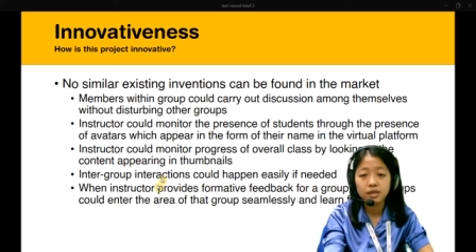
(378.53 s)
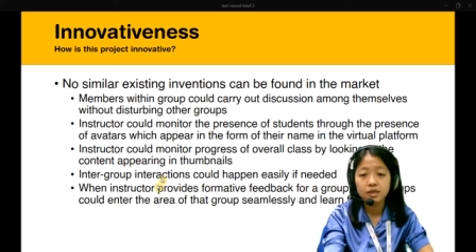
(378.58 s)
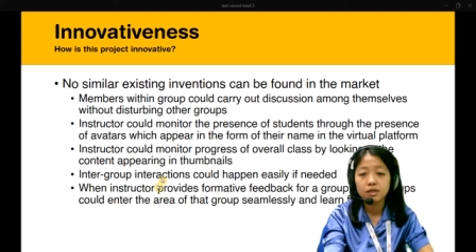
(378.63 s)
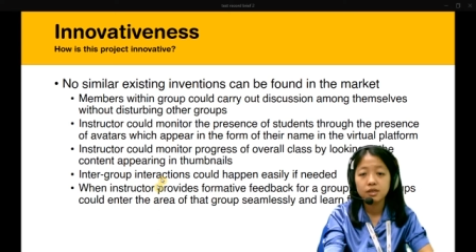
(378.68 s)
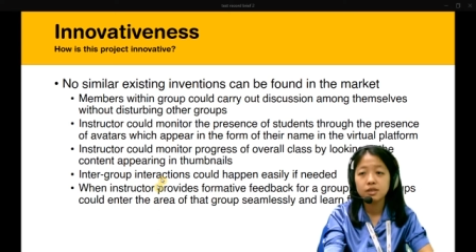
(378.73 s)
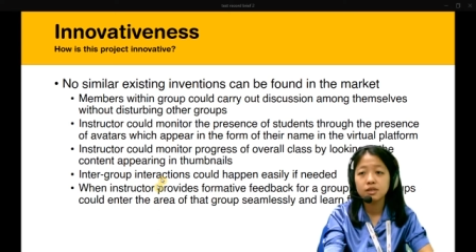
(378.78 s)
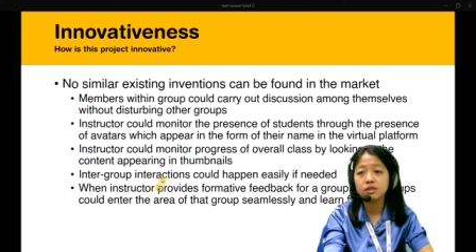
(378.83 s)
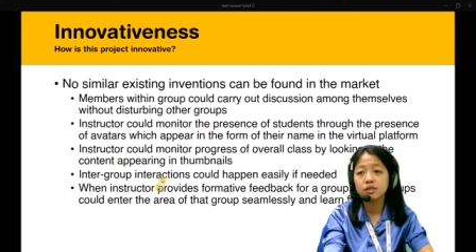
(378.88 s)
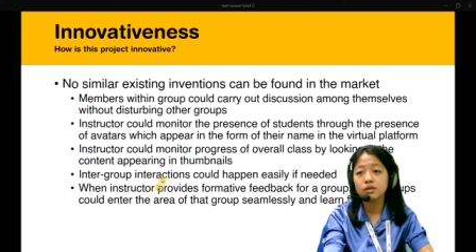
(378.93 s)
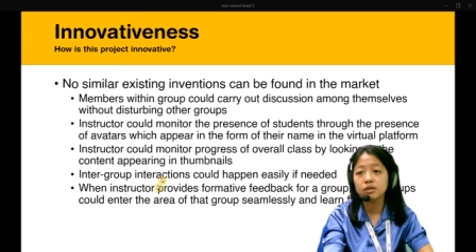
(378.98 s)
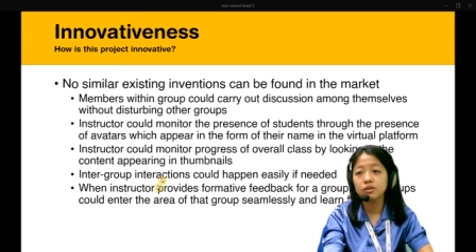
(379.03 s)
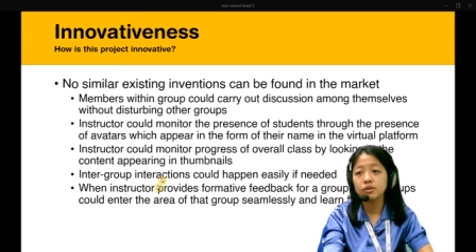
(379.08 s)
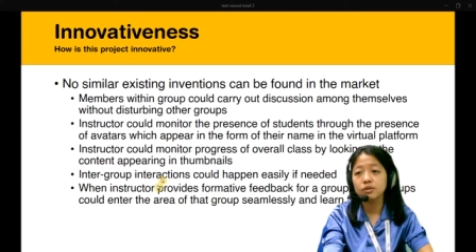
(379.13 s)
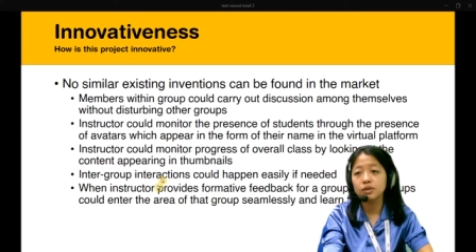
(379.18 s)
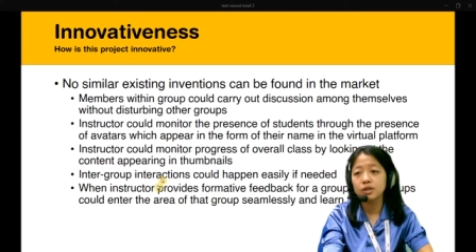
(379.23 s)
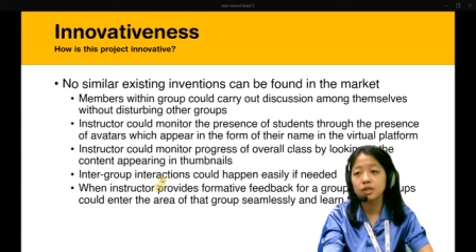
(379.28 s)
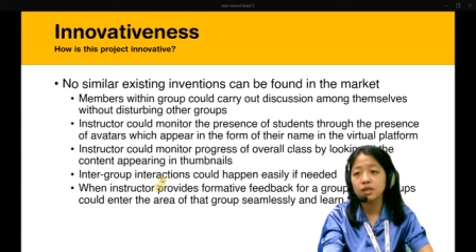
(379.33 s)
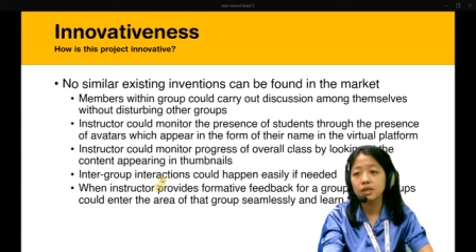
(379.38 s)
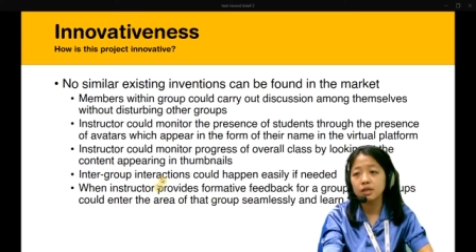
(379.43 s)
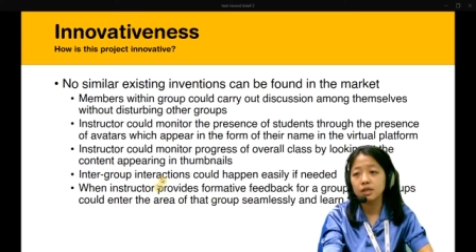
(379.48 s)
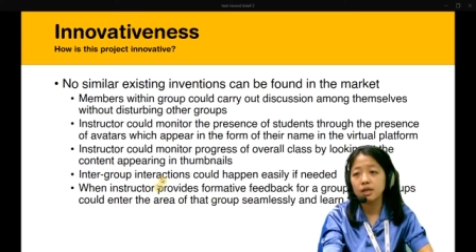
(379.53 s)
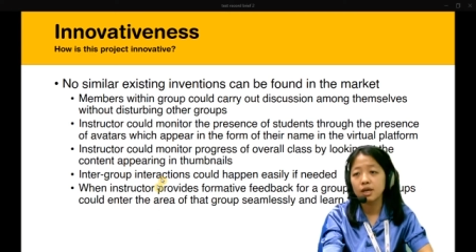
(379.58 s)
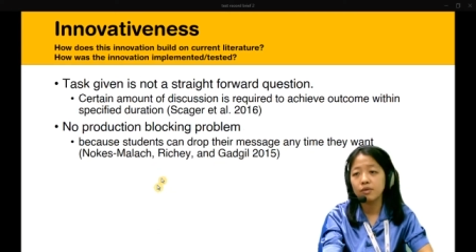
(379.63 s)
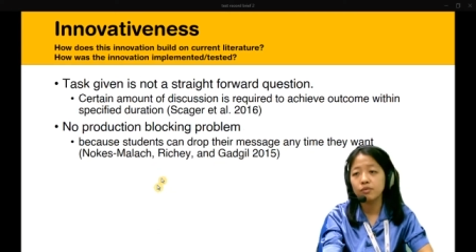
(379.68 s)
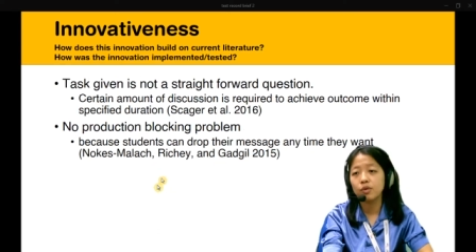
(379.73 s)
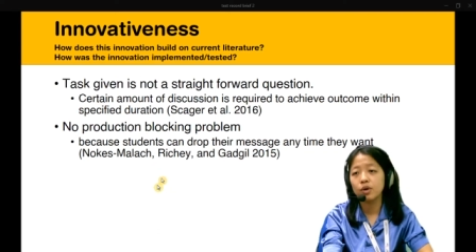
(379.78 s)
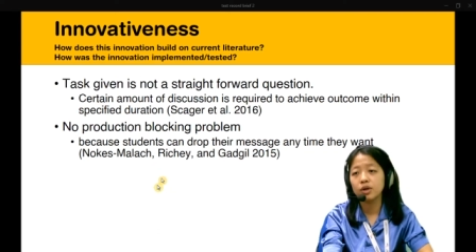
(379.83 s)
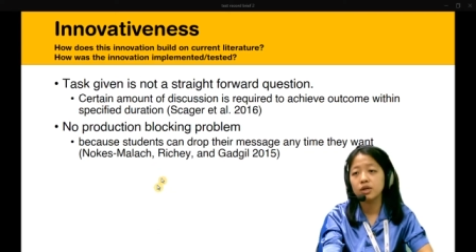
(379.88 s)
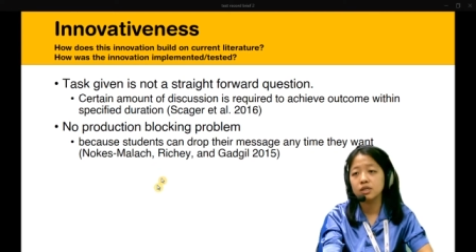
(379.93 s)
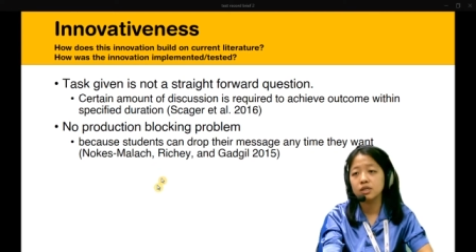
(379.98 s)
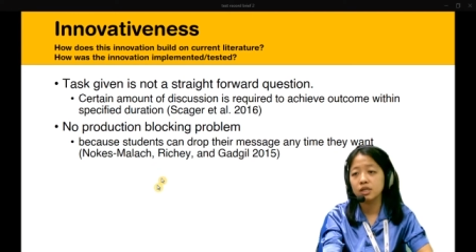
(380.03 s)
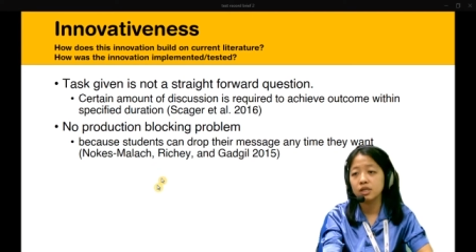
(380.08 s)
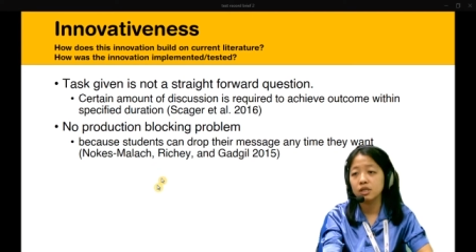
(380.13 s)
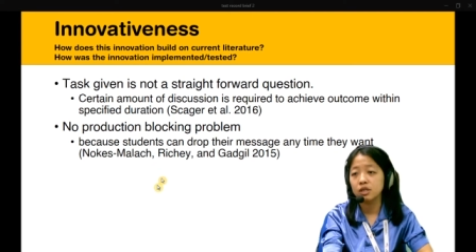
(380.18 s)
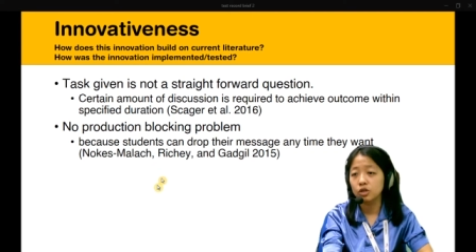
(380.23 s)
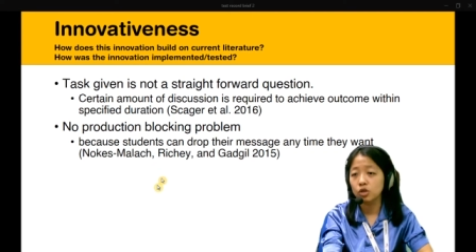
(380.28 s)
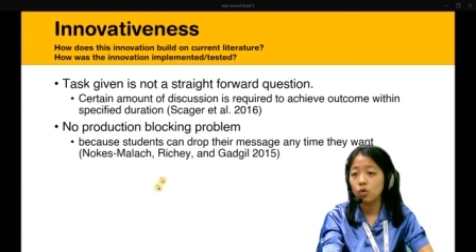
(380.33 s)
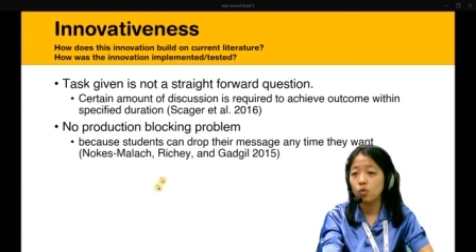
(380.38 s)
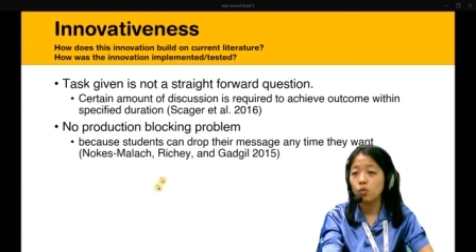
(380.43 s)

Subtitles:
So everyone is in the know.